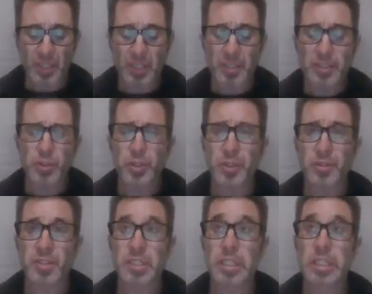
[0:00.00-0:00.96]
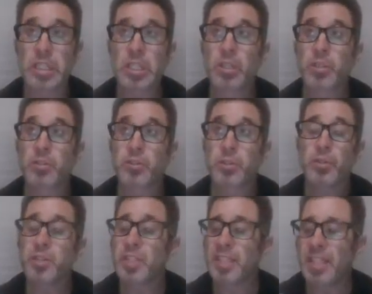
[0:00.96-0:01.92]
introduced. So
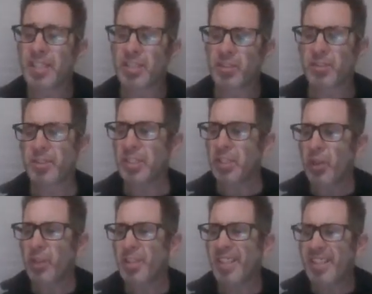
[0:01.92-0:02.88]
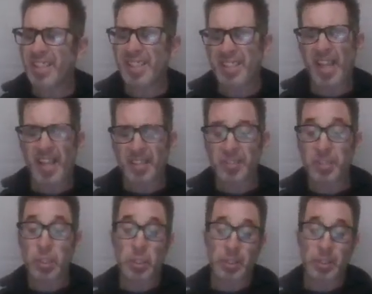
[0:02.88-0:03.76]
you'll see that. You'll see, oh yeah, it has